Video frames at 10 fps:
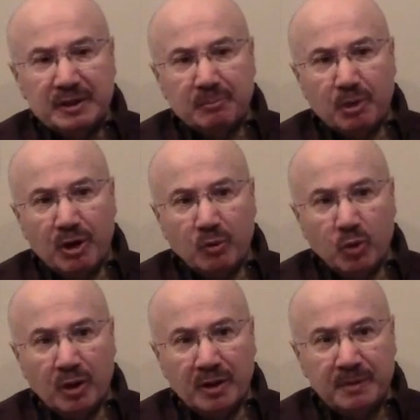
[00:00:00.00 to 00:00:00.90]
In part
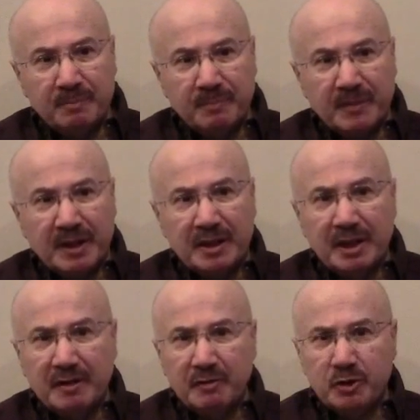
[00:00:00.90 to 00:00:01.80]
one, I
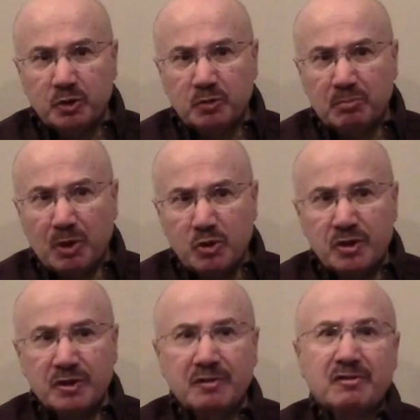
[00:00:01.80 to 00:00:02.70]
gave you
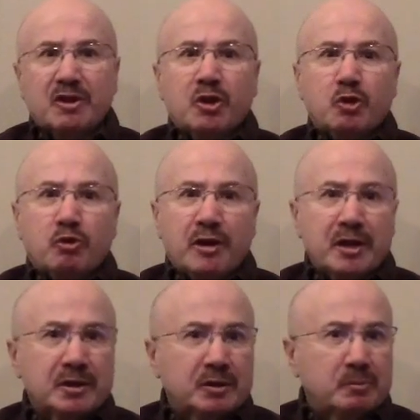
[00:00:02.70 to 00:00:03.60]
most of the
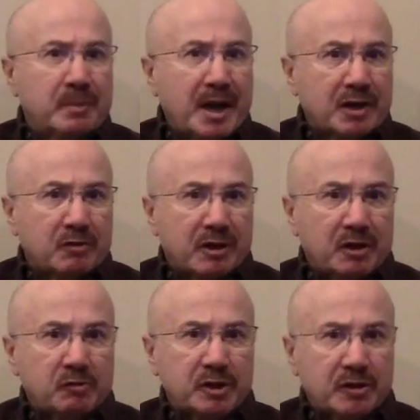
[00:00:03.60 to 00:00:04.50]
theoretical
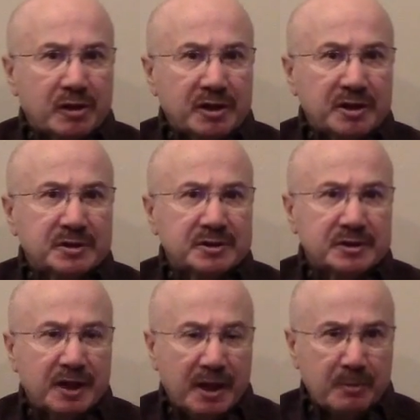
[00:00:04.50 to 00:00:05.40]
background regarding
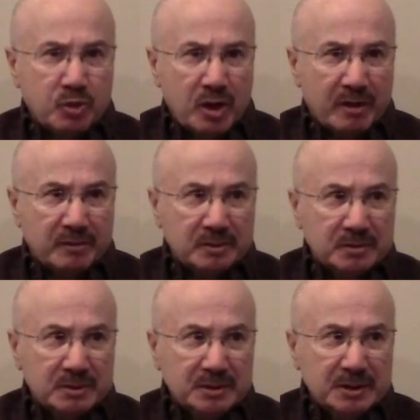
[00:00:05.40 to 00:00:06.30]
time travel.
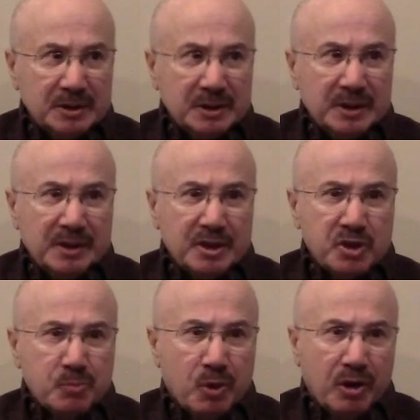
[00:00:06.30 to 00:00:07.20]
In
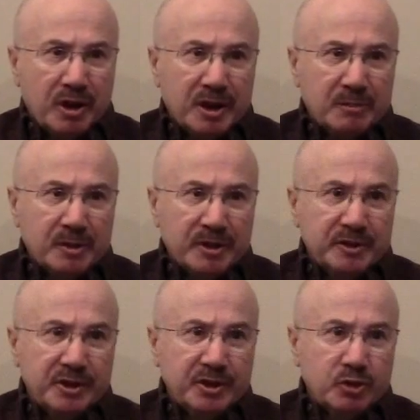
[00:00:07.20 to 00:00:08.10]
this part, I'm
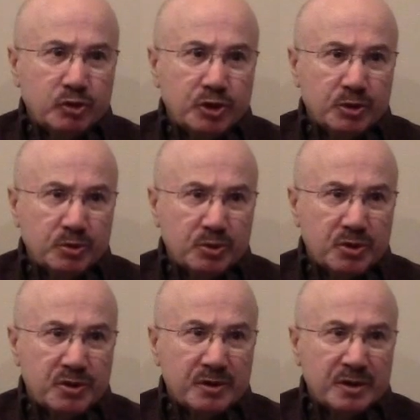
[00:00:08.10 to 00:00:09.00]
going to
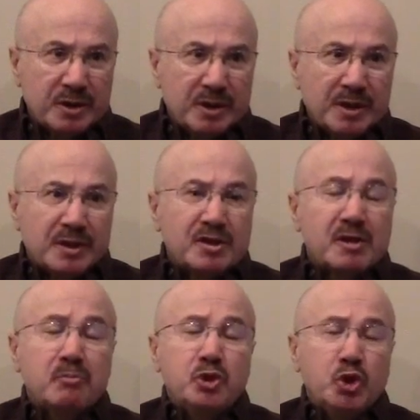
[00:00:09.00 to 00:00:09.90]
introduce
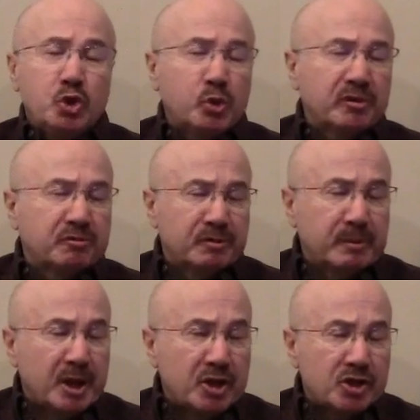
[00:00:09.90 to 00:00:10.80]
some new
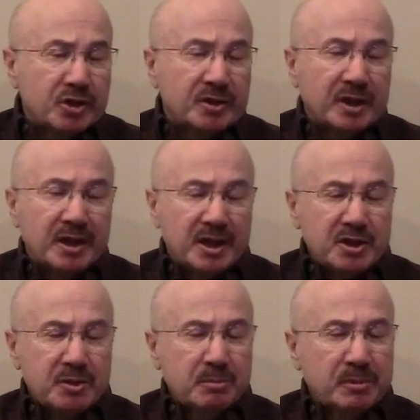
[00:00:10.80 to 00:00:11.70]
information that
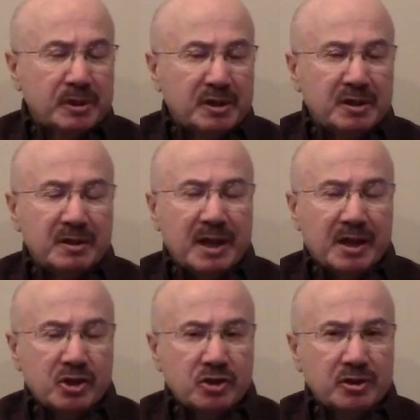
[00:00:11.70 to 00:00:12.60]
hasn't been
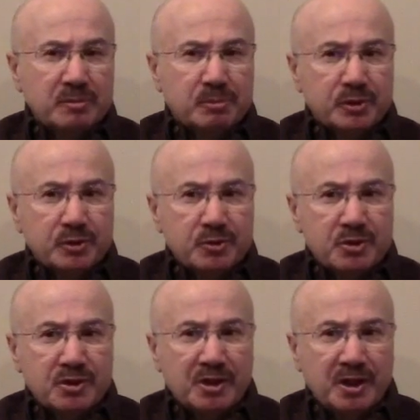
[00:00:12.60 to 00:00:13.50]
actually
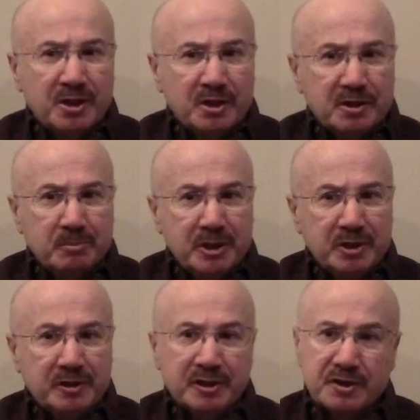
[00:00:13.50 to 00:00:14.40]
produced in any other
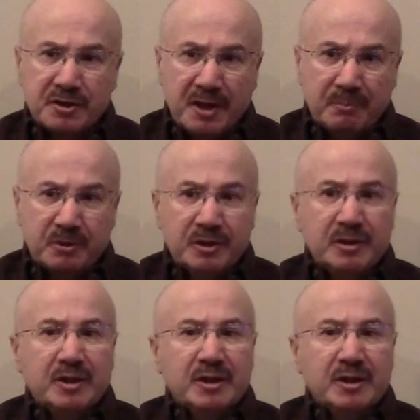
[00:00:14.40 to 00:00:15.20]
media except